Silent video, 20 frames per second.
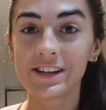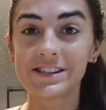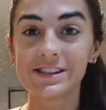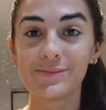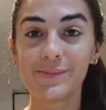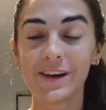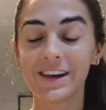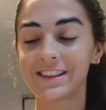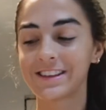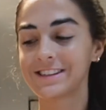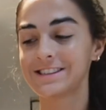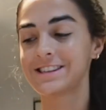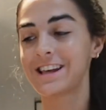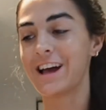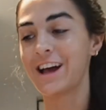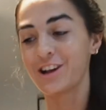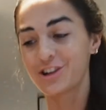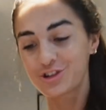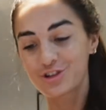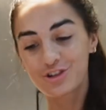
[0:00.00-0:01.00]
to make this
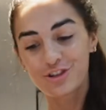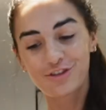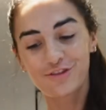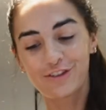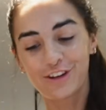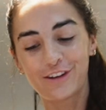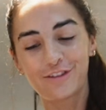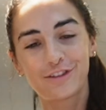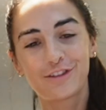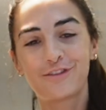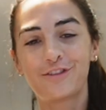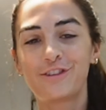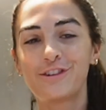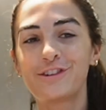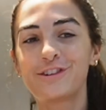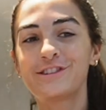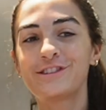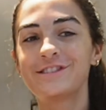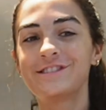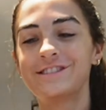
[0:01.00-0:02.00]
extra
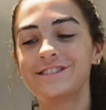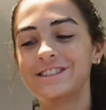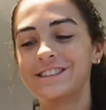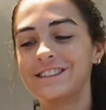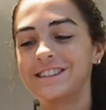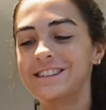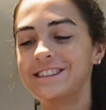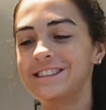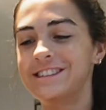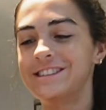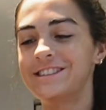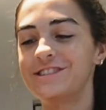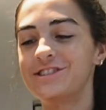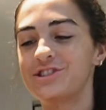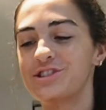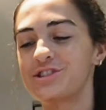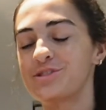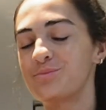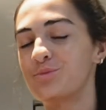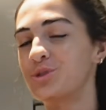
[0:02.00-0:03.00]
flavorful and
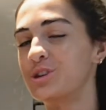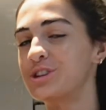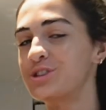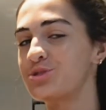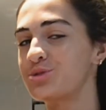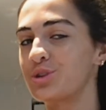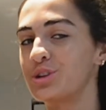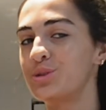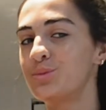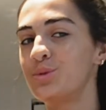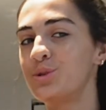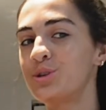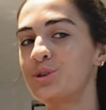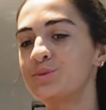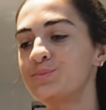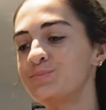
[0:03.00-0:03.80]
just more enjoyable,